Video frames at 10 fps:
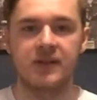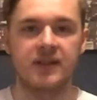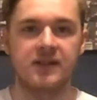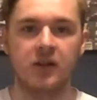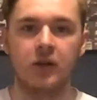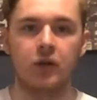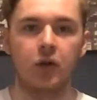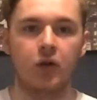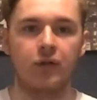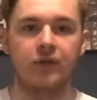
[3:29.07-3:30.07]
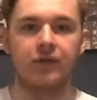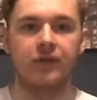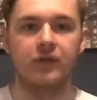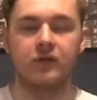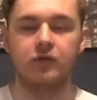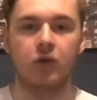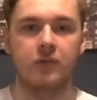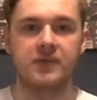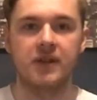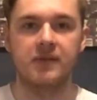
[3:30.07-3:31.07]
so there's a lot of
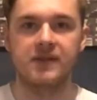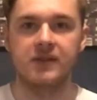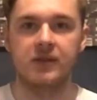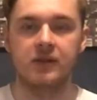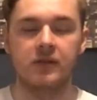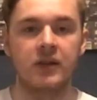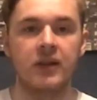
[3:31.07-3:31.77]
drops coming soon.